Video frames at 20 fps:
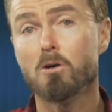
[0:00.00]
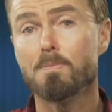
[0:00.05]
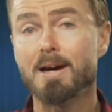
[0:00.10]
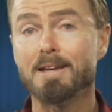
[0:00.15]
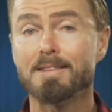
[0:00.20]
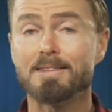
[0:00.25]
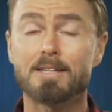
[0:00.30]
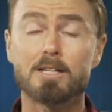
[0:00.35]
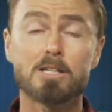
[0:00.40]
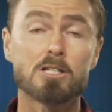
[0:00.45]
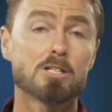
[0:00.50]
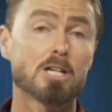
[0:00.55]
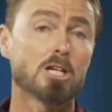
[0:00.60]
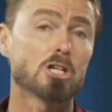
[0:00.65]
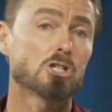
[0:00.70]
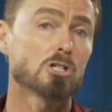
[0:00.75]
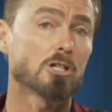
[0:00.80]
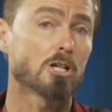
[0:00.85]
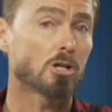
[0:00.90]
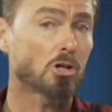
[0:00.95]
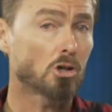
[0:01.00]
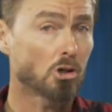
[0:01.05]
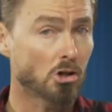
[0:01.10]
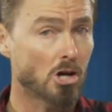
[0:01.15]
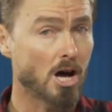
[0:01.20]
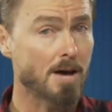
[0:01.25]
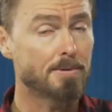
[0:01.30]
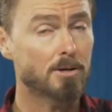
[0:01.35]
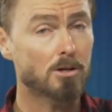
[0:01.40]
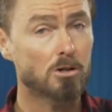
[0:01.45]
about the extinction and
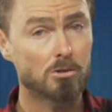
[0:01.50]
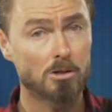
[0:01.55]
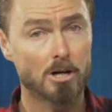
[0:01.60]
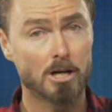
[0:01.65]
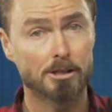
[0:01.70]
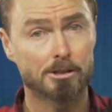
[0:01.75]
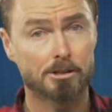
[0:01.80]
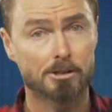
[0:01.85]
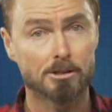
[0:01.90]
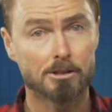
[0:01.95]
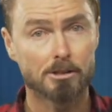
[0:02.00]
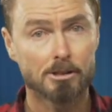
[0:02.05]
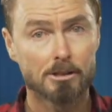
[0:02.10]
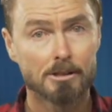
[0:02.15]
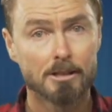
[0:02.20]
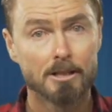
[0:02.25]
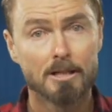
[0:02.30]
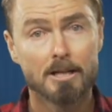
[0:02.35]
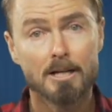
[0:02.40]
climate crisis,